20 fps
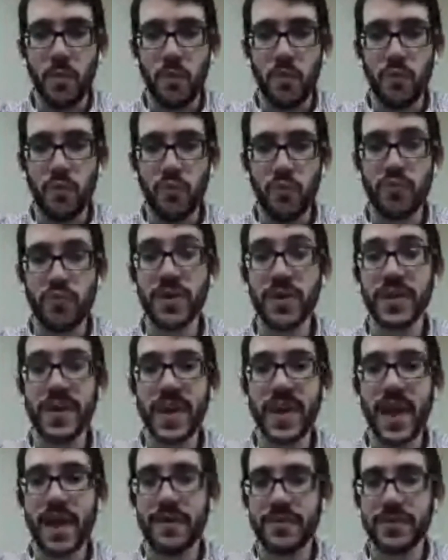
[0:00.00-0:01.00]
really
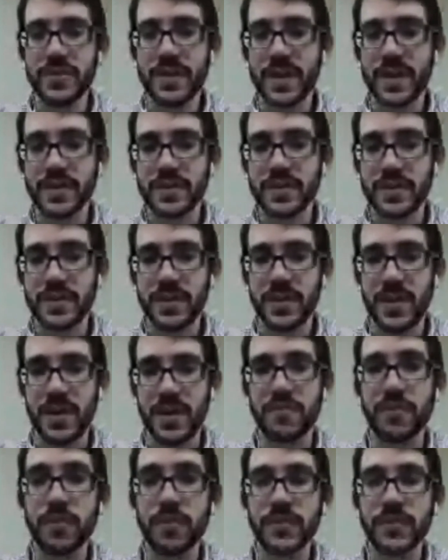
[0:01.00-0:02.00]
have a chance to
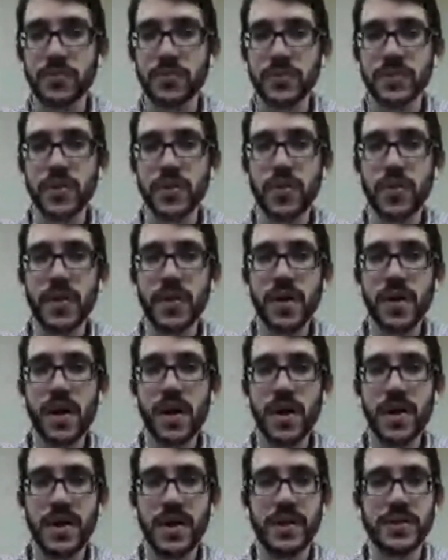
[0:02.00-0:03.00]
influence what's going on
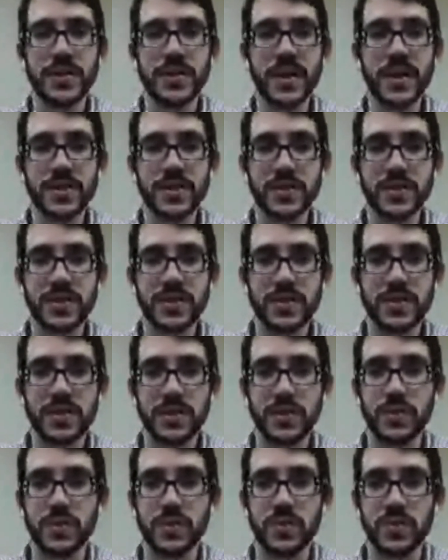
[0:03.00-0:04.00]
and a chance
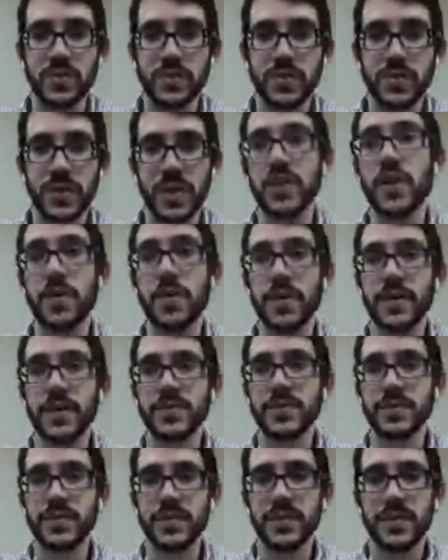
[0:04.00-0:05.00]
to get
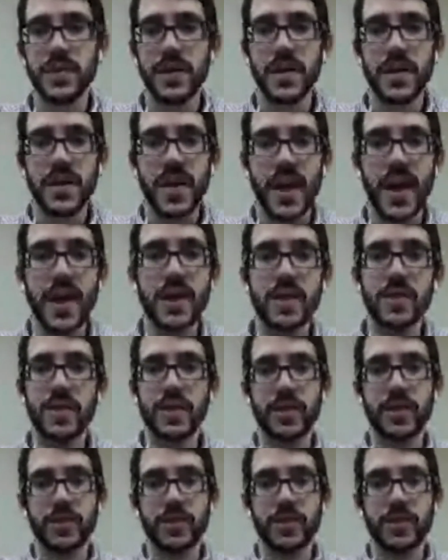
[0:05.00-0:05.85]
noticed. And like you're